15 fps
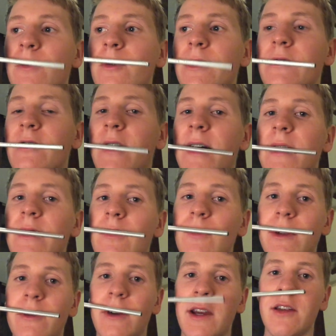
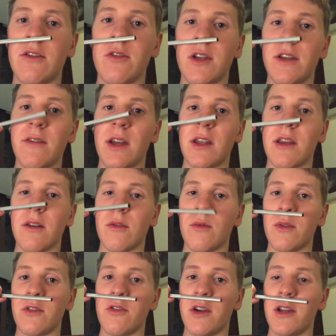we're trying to innovate here.
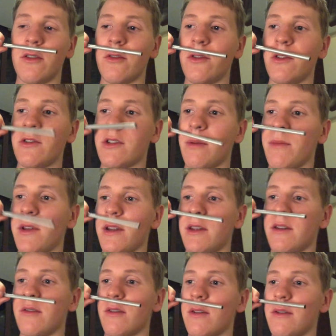We're trying to do something
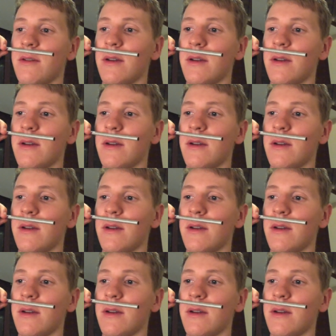here.